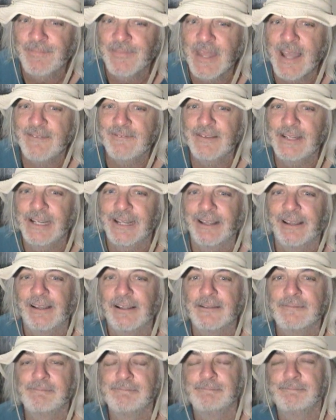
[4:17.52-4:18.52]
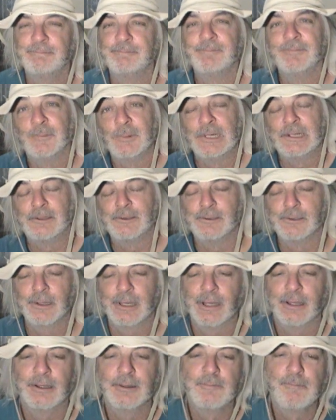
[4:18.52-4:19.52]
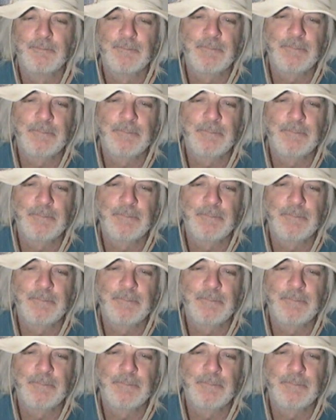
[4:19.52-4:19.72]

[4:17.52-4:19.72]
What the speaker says: Not funny, huh? Well, okay.